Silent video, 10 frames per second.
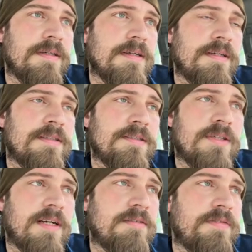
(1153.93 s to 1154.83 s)
I'm just
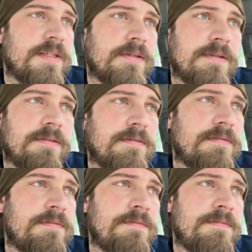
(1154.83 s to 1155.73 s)
trying to figure
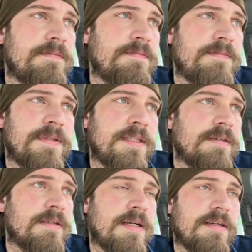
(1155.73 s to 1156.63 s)

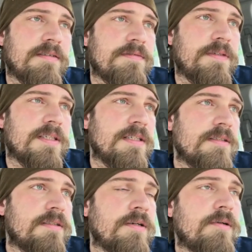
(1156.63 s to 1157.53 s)
how to fucking
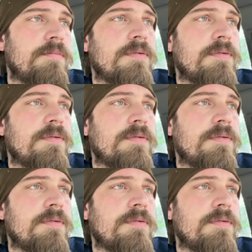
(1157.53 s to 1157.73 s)
cope,